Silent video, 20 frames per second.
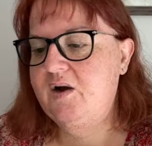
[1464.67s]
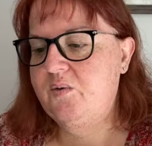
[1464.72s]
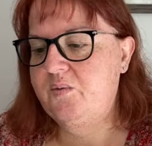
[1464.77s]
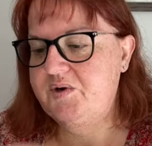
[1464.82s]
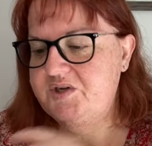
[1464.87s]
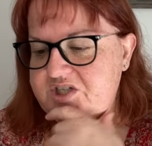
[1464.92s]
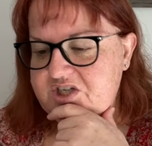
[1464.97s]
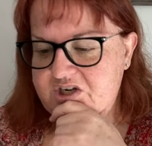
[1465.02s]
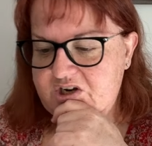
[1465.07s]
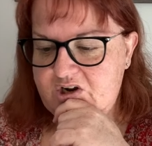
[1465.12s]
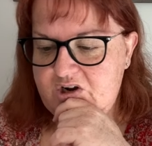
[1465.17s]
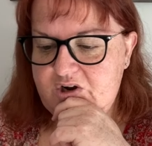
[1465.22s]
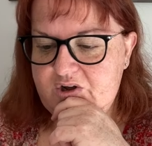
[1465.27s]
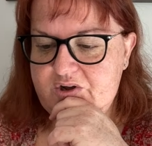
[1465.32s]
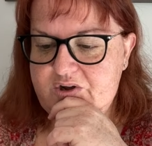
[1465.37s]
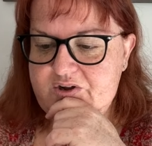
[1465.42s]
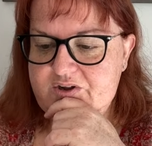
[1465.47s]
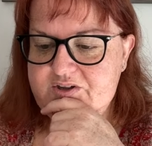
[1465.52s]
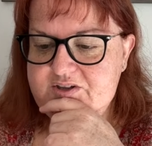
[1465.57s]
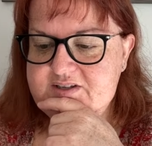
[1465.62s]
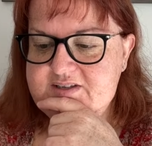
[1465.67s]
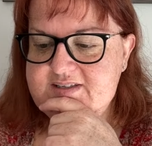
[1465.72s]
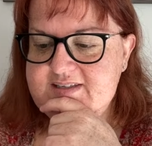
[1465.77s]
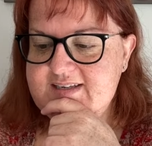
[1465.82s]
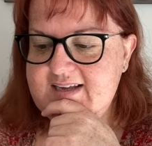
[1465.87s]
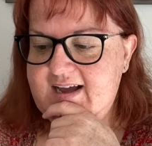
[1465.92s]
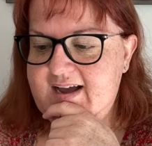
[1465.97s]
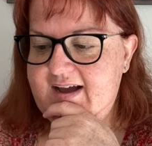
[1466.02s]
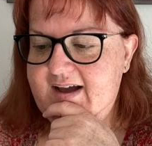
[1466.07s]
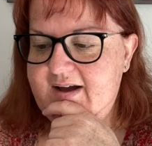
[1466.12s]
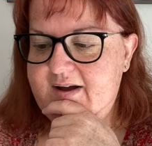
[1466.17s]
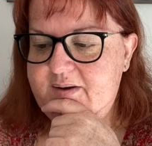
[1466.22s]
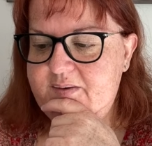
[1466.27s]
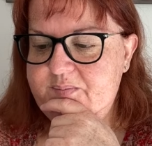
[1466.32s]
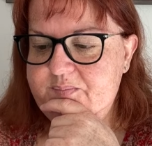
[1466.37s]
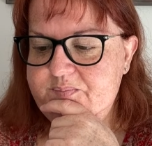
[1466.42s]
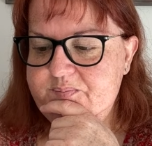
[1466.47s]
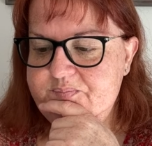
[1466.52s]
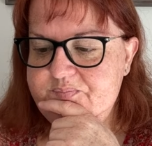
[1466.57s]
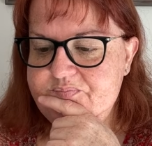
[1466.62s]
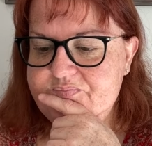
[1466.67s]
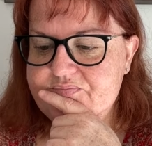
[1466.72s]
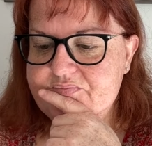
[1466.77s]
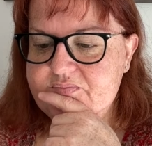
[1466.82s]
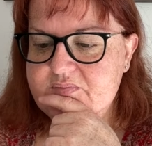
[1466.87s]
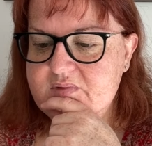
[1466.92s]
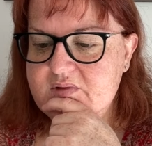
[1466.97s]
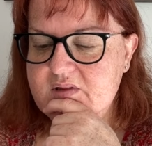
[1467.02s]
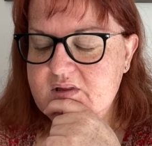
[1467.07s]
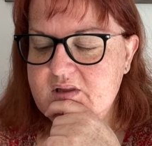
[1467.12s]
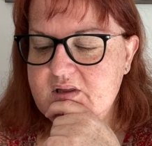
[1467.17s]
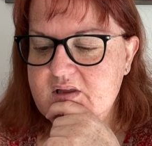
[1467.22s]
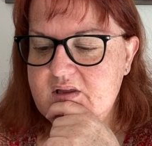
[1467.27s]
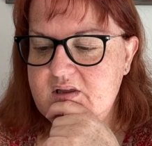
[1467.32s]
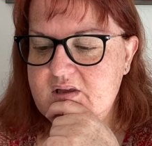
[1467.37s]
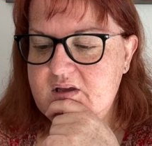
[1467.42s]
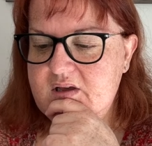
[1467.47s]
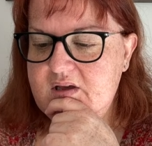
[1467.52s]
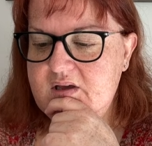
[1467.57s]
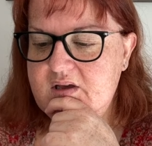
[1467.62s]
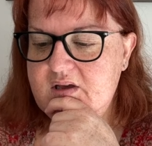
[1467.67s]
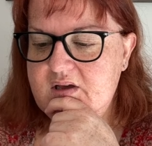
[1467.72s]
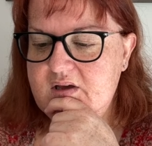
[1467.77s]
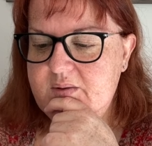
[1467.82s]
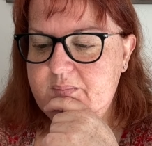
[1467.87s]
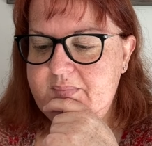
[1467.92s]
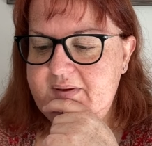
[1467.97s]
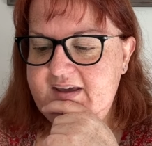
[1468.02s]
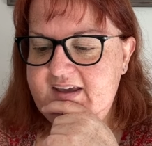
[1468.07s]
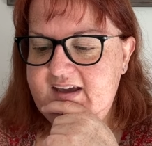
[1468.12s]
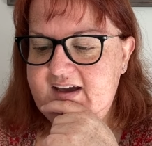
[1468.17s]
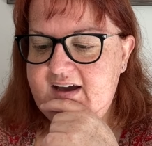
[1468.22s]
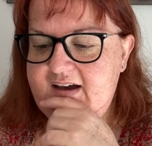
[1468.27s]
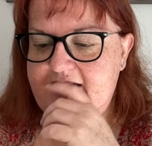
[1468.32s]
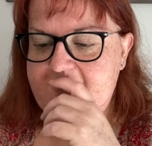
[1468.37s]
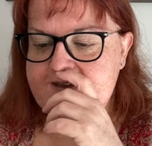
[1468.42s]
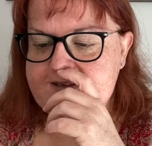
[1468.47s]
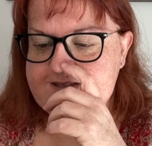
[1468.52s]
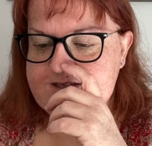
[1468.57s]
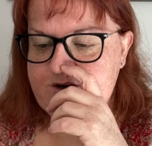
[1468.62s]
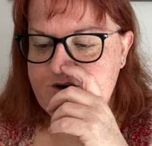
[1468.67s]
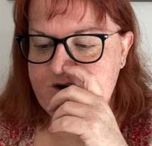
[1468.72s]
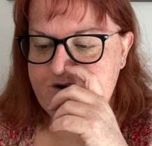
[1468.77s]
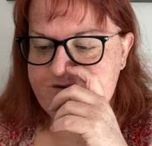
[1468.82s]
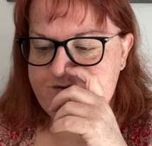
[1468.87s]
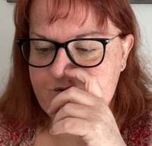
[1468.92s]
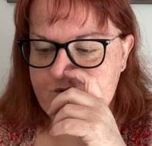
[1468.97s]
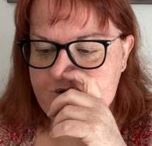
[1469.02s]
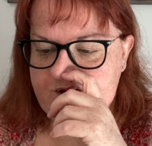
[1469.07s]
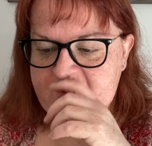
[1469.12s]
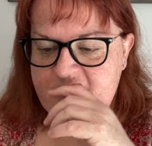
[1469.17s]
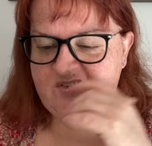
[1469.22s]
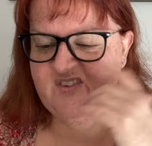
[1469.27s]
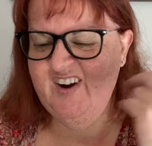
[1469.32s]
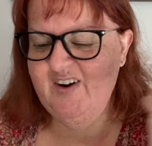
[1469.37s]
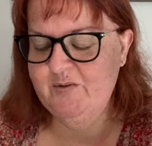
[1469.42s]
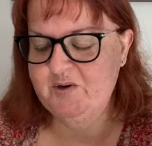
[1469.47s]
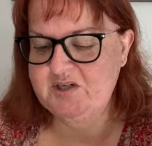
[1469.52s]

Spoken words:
which includes PR043,